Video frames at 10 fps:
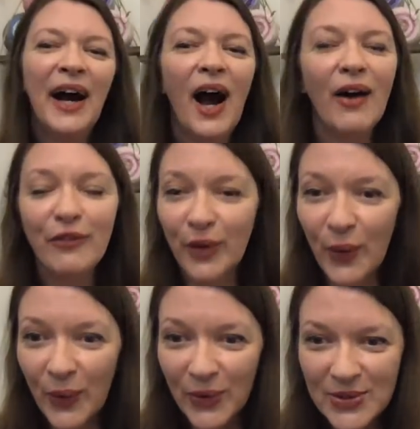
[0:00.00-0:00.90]
Of
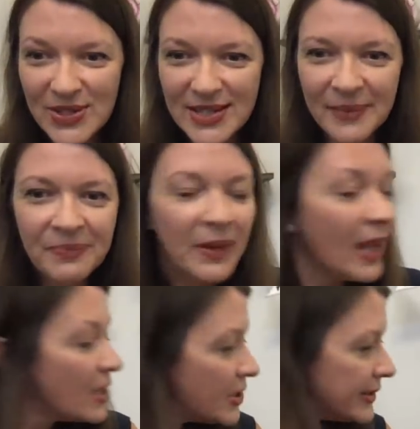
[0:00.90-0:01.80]
course.
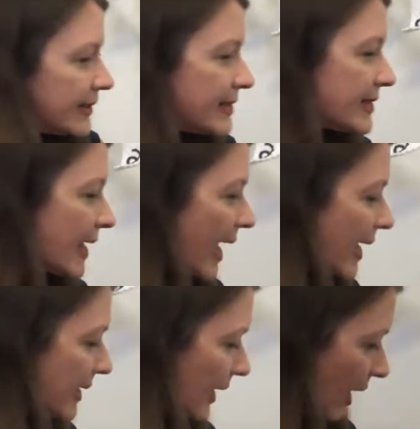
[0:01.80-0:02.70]
She did
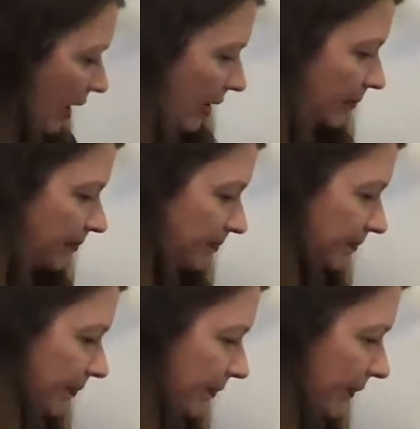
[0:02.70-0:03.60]
say, hang
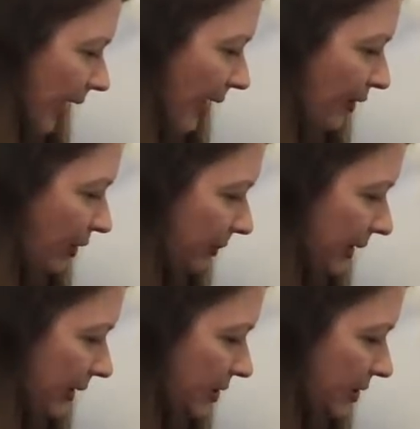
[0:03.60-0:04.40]
on a minute.